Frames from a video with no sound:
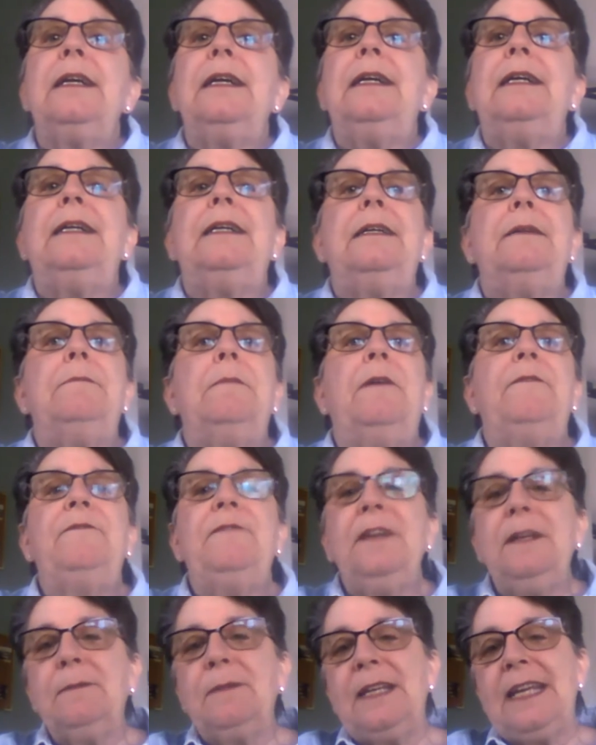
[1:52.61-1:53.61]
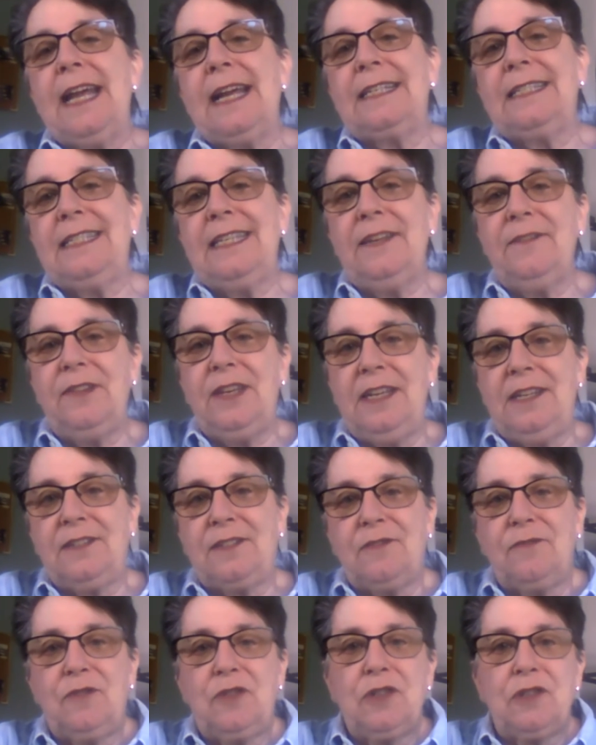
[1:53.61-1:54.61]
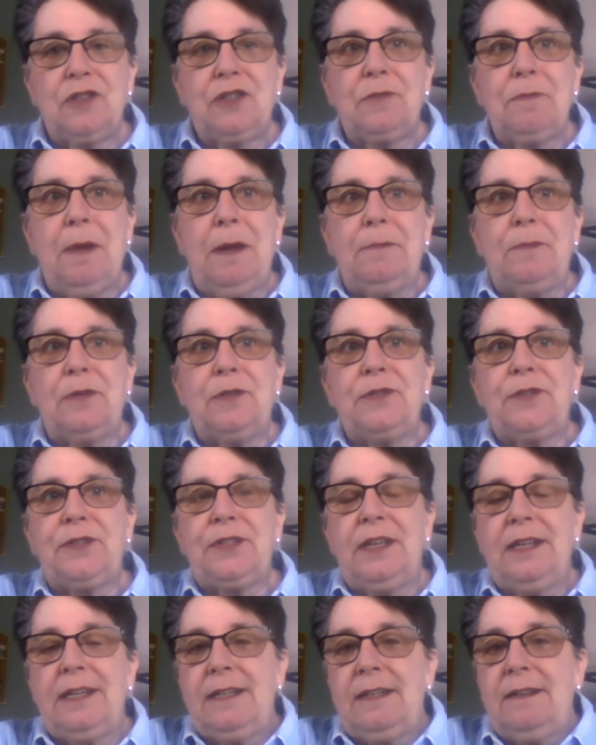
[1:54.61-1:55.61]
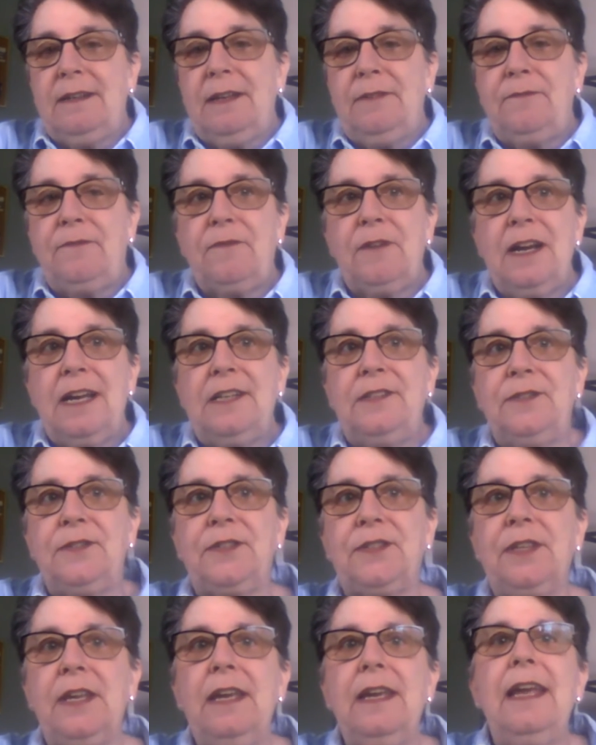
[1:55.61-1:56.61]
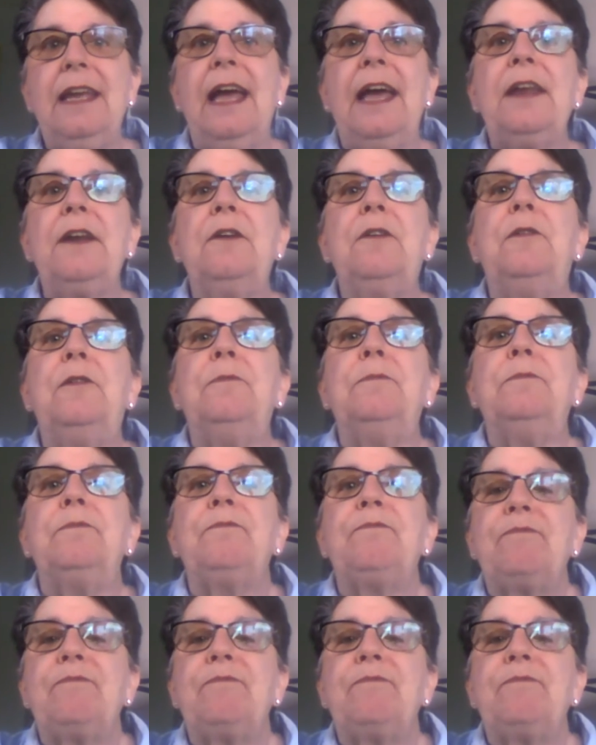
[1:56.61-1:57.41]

um, of family activities of church members uh, and friends at home,